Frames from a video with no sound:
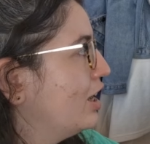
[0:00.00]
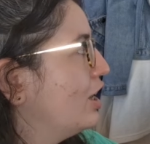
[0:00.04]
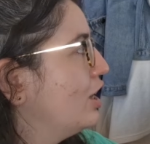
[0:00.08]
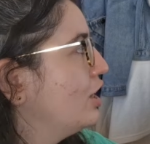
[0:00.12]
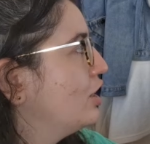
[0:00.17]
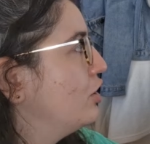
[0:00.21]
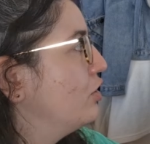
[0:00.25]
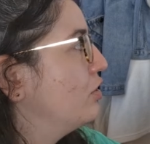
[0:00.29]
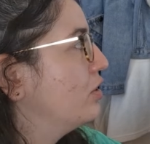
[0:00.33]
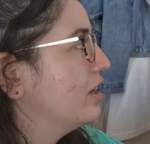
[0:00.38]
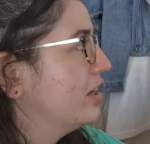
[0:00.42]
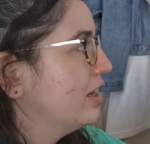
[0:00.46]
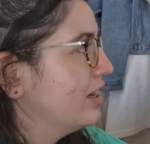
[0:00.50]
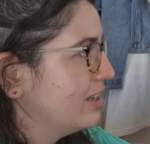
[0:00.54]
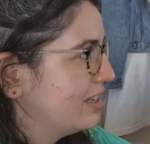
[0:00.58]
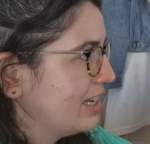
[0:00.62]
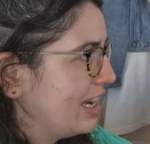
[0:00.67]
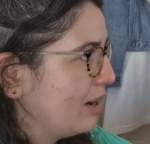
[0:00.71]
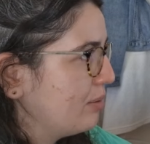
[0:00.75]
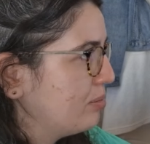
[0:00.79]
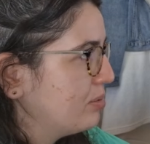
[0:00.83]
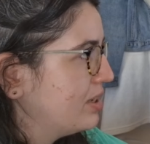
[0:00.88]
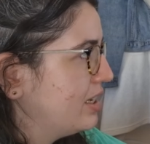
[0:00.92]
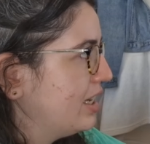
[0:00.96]
you can
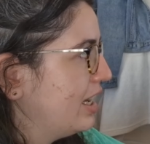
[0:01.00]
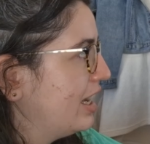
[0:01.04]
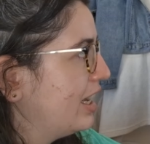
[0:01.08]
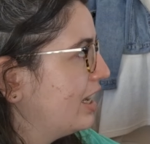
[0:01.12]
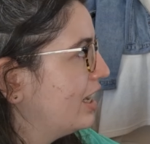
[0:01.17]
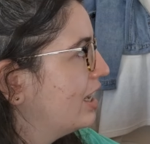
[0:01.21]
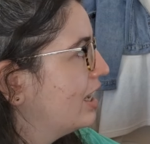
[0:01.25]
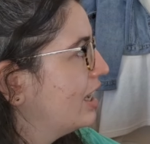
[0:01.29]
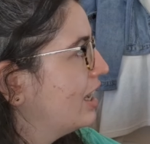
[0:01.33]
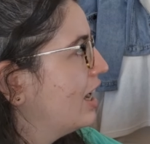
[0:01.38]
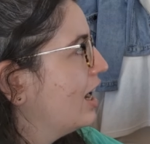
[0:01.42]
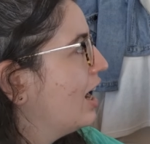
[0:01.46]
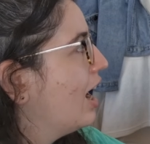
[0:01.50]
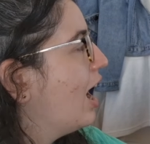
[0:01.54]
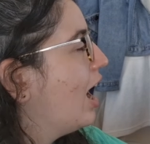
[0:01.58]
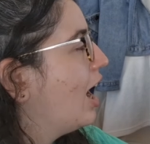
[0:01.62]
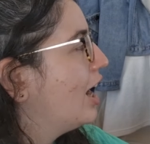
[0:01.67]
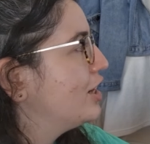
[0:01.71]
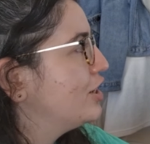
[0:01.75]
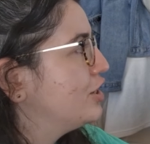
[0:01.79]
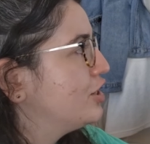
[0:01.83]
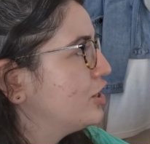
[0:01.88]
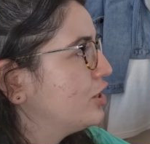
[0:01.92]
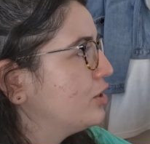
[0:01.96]
adapt it. I
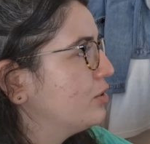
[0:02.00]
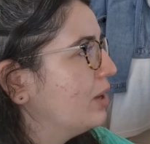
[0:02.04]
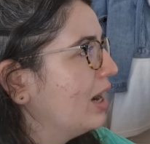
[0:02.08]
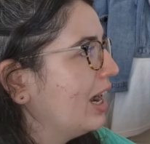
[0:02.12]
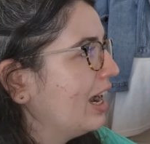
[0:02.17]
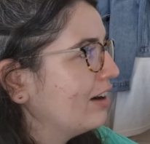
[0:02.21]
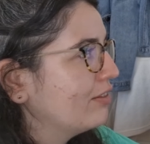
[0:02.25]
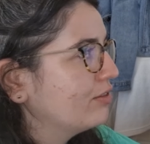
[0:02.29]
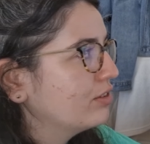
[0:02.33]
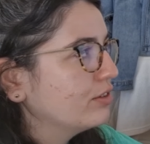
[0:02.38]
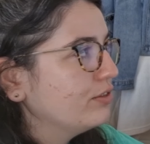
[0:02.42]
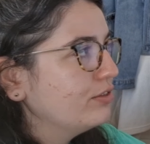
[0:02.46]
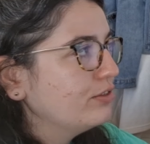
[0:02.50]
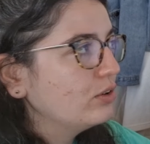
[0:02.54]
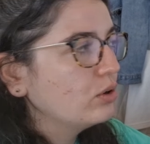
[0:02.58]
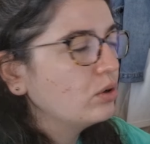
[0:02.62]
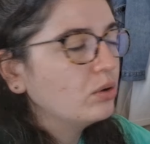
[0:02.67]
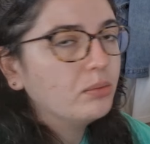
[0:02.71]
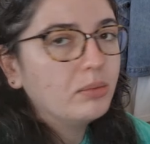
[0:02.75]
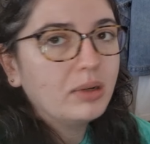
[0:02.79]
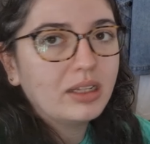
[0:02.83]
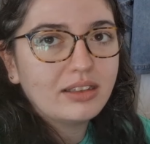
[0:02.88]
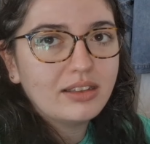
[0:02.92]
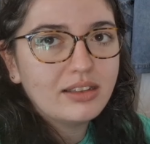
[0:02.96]
do have the 4
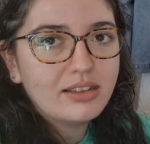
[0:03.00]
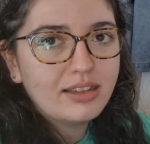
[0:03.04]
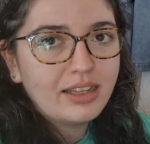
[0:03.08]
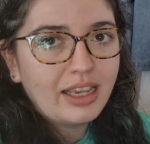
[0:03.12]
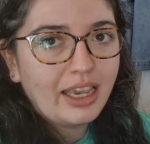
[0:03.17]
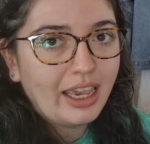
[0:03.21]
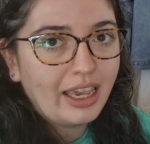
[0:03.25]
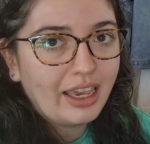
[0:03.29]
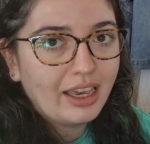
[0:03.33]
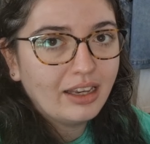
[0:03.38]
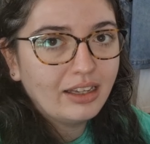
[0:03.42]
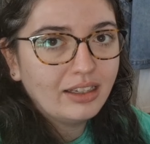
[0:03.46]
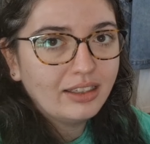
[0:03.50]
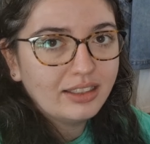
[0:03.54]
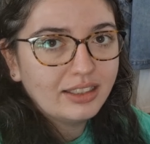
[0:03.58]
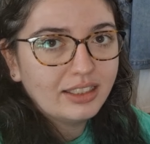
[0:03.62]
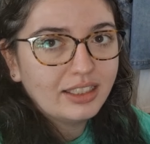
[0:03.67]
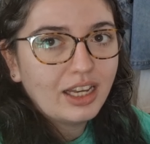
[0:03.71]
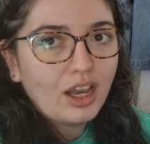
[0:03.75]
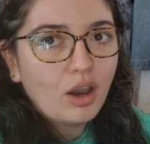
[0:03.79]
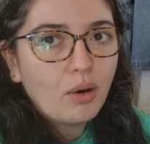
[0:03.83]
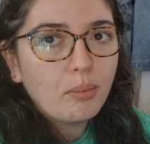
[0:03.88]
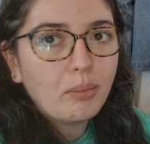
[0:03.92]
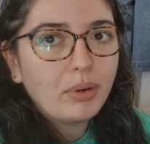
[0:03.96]
months here,
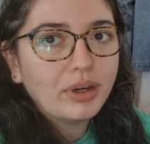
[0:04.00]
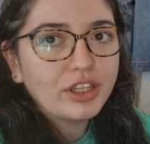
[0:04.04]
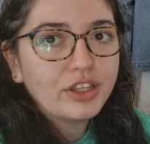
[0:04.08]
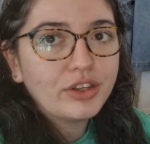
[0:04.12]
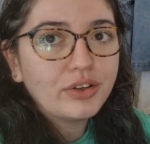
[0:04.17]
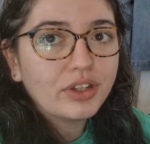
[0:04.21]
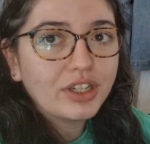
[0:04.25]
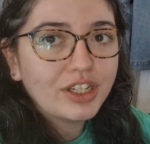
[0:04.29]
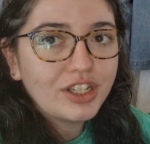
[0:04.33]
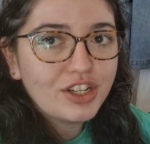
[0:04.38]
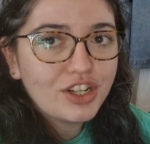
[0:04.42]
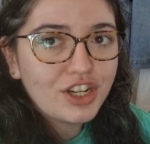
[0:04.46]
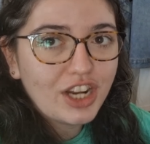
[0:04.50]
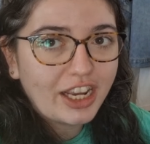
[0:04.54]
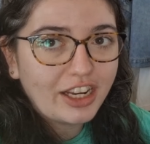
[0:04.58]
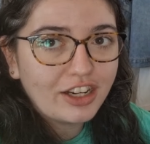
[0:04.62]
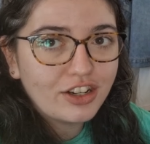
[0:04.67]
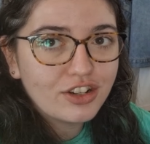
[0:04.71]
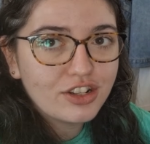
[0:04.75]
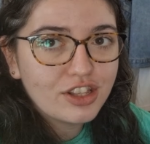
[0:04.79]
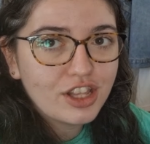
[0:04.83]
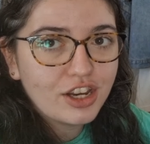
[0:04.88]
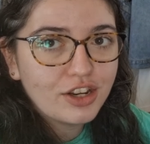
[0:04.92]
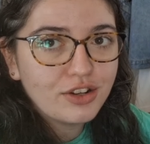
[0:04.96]
but you can
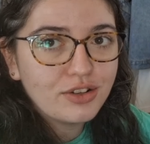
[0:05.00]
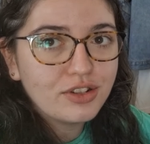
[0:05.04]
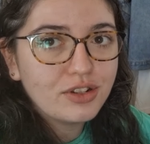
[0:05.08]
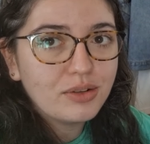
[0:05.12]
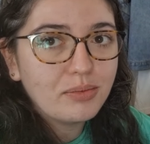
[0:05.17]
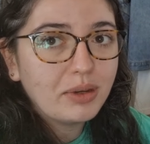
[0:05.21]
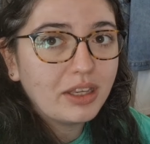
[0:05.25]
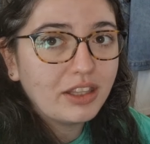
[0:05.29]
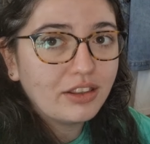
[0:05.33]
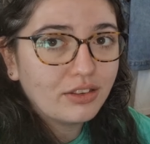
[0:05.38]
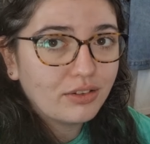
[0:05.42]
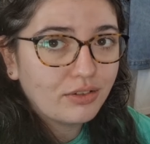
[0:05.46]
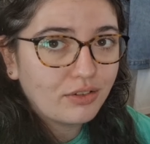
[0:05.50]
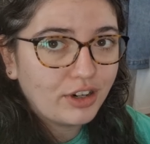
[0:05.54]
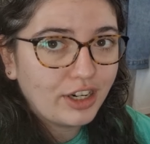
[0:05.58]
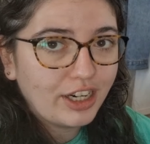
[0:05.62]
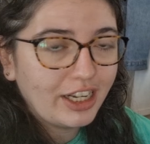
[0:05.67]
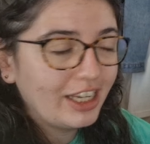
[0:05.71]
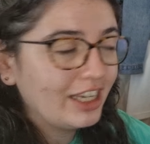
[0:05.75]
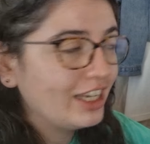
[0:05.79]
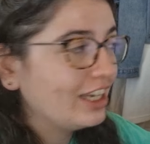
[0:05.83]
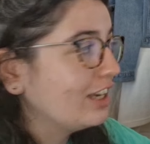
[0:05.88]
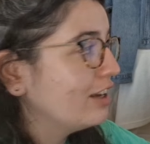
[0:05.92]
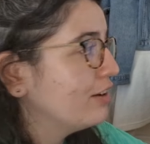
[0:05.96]
change those to be 3
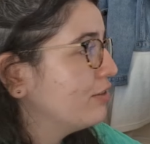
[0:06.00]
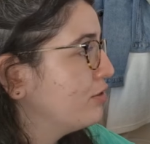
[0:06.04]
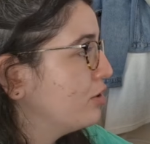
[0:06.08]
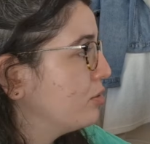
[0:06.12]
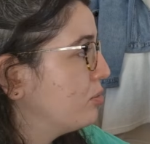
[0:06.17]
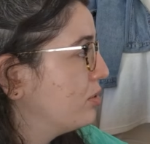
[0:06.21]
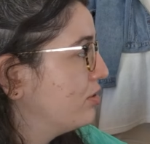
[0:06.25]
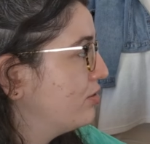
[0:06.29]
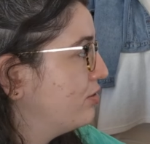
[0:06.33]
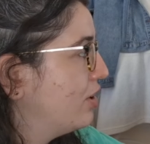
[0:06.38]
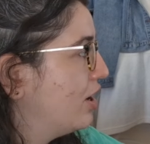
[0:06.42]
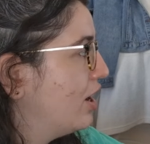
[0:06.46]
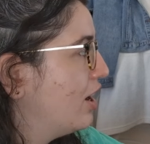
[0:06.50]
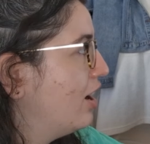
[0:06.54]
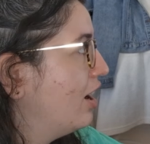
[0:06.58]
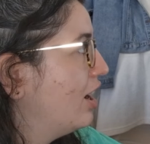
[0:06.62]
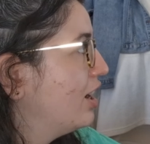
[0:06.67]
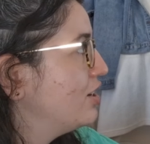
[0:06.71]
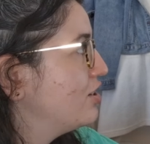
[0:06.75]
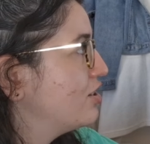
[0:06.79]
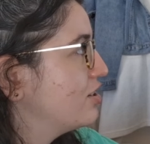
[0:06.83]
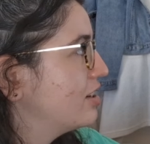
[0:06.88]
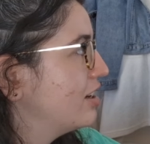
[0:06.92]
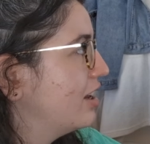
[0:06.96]
if you prefer. I
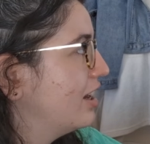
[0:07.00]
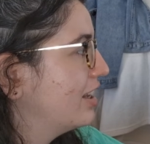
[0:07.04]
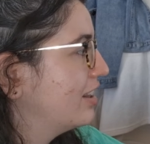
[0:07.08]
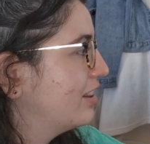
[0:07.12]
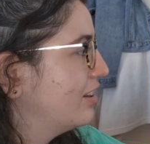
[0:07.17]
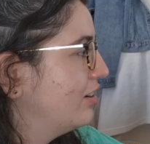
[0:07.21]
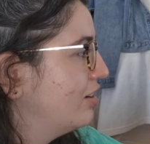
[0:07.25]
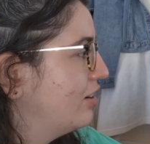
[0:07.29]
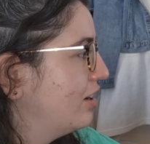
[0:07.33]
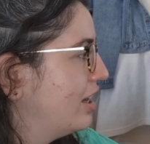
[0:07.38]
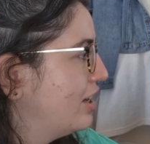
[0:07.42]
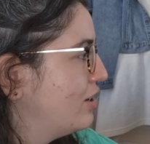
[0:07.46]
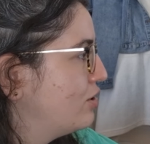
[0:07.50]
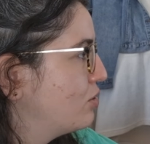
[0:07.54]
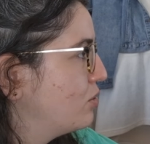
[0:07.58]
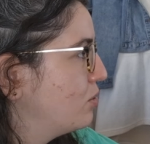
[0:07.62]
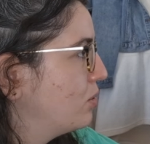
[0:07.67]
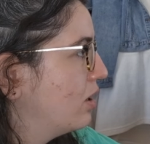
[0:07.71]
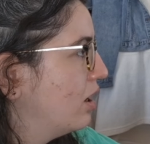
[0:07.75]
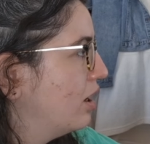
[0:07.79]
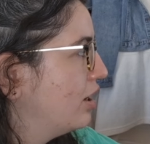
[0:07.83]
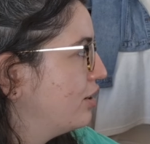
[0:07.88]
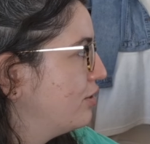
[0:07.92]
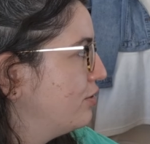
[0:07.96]
just like that it's all
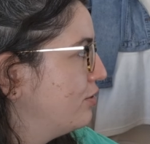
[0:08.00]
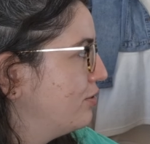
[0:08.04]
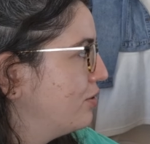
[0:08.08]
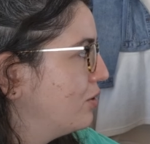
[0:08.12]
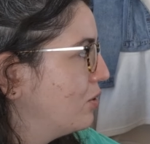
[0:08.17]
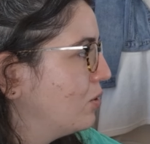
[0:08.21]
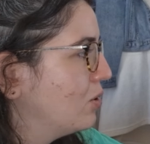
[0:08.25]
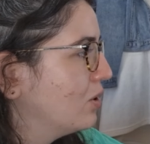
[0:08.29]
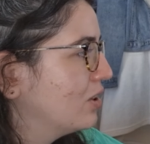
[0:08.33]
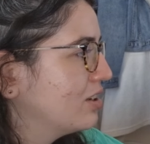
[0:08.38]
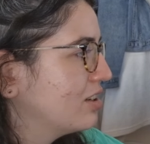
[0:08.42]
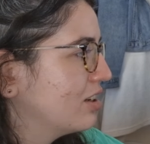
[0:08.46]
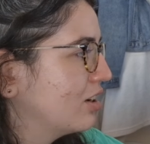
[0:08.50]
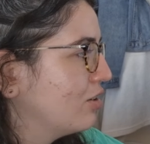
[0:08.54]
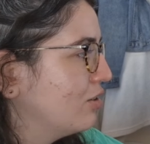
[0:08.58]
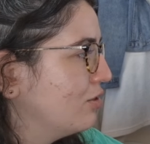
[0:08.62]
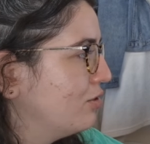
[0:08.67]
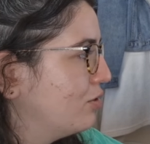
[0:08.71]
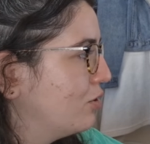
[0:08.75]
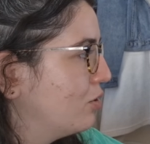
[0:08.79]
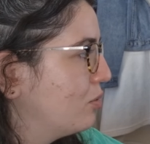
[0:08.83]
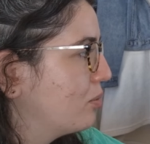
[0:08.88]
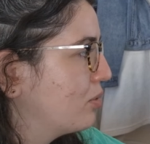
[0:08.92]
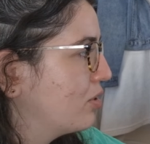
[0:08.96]
kind of 4, because I've got
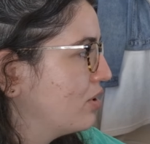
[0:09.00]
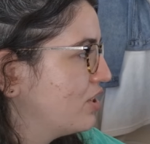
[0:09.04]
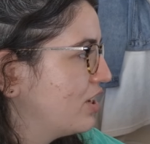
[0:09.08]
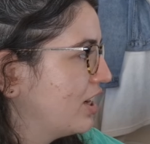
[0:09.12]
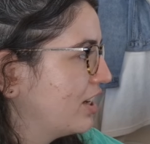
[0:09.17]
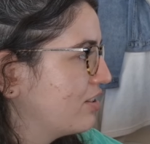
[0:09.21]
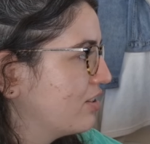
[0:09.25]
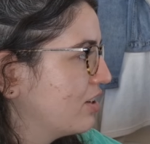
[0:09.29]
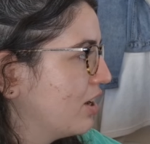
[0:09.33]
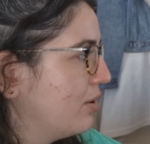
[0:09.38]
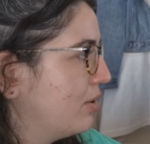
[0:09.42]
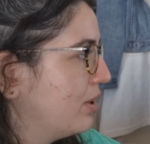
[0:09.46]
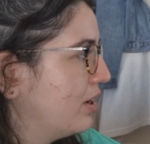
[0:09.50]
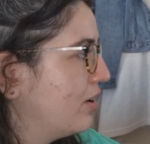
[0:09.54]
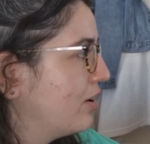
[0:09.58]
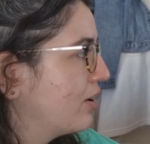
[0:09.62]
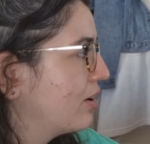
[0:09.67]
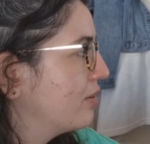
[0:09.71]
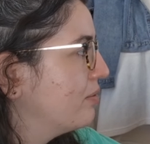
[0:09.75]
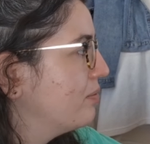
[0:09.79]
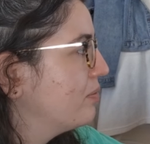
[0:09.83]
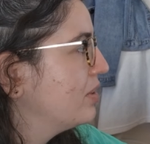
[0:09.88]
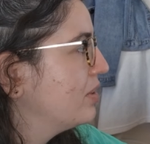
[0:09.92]
4 projects going on.